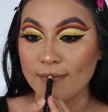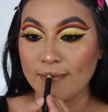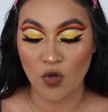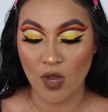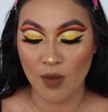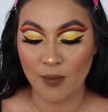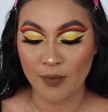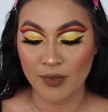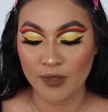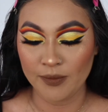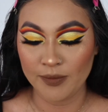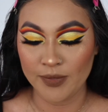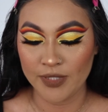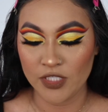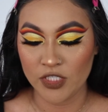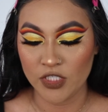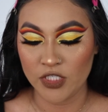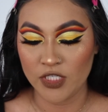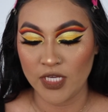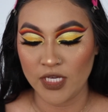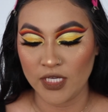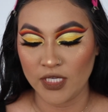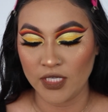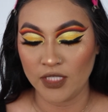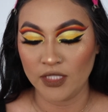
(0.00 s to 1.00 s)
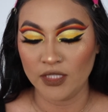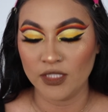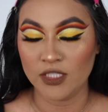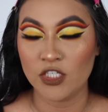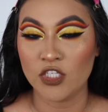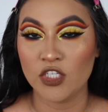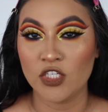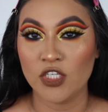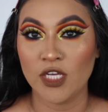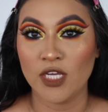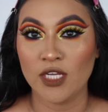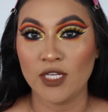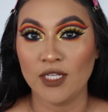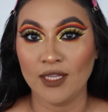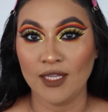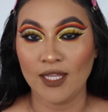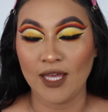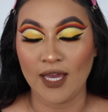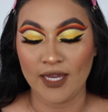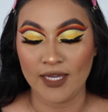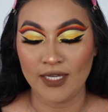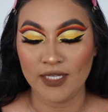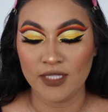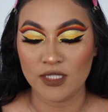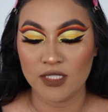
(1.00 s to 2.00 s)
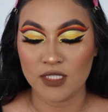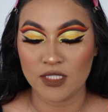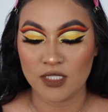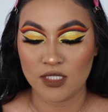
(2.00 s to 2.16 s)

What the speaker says: I'm going to be taking the shade Light.